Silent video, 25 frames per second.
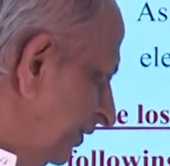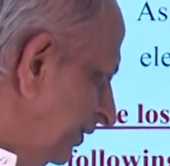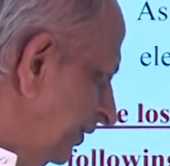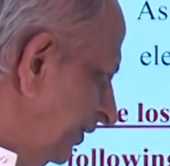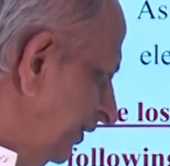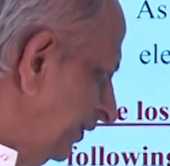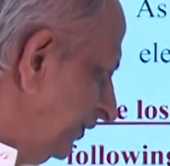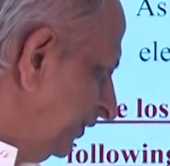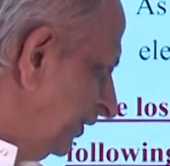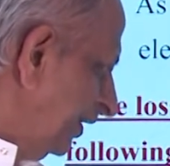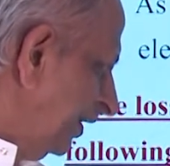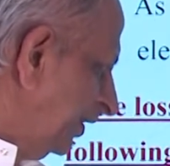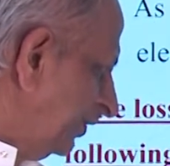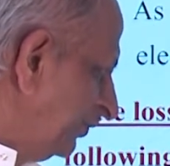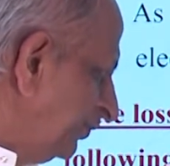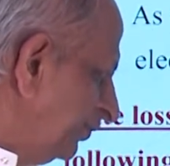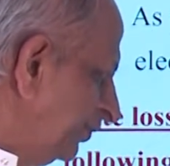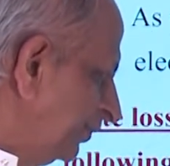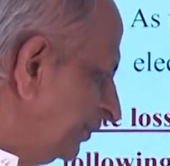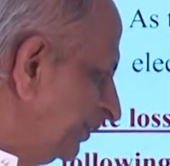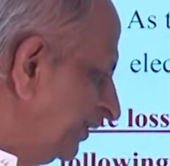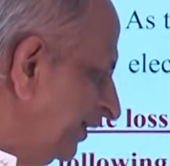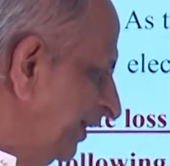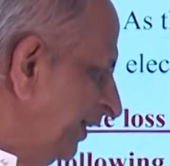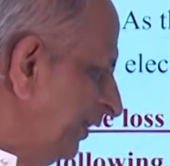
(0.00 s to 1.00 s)
it
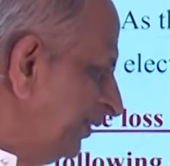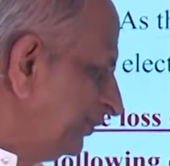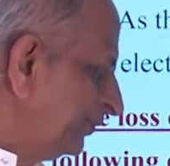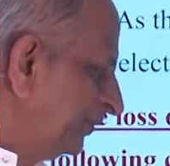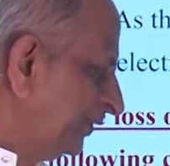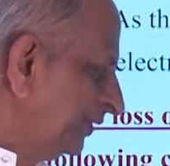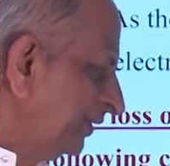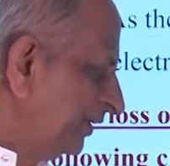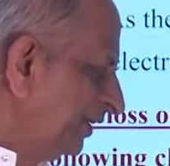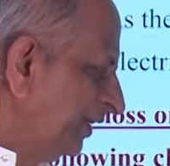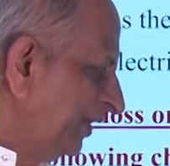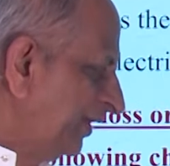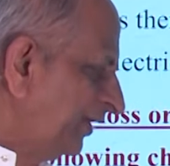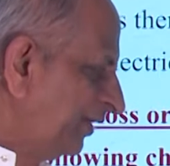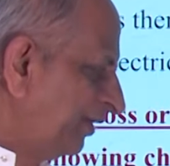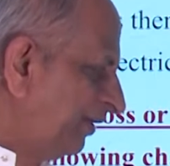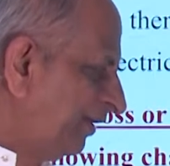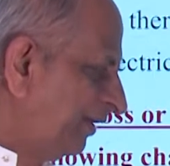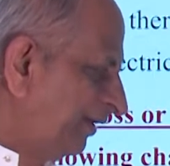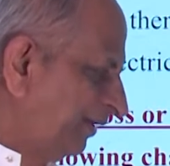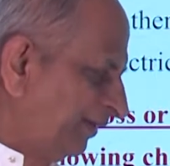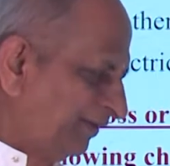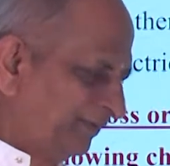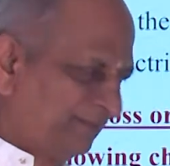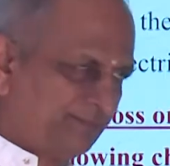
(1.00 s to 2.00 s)
also gains 1
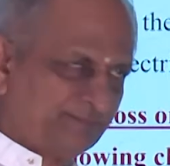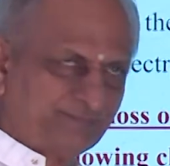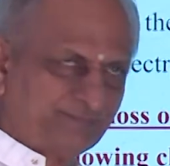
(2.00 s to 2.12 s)
electron,